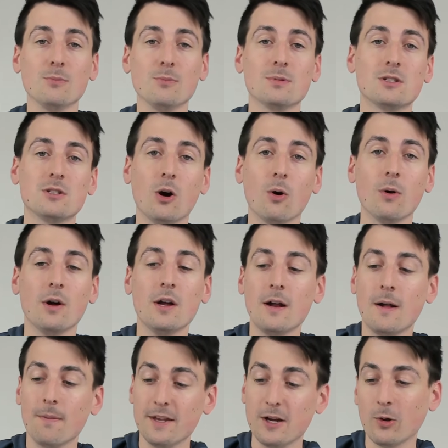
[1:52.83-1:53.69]
So
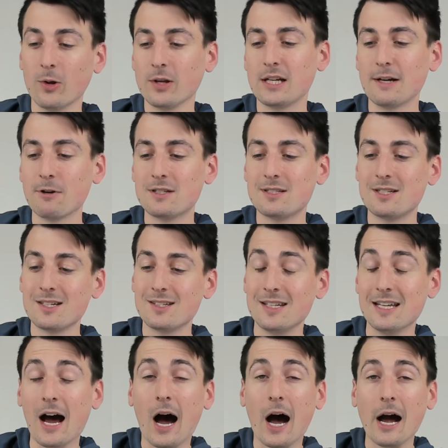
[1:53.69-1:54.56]
the only difference is the
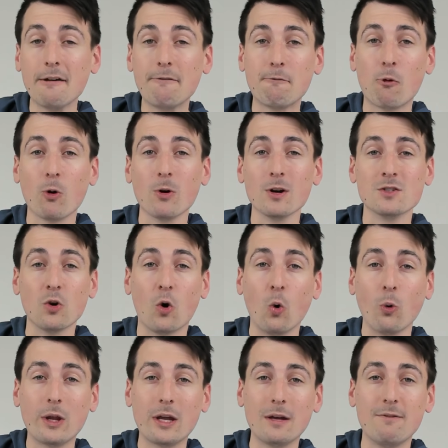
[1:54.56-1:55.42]
i4 is
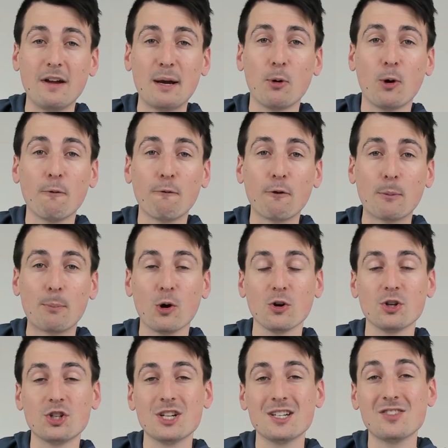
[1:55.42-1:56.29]
only available for
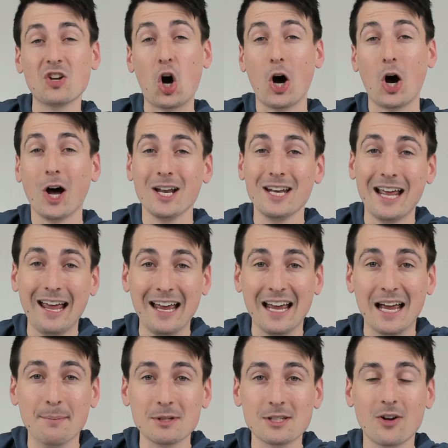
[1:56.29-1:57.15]
purchase on
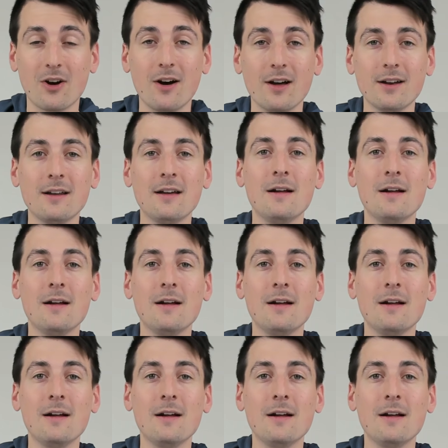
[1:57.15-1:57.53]
Amazon.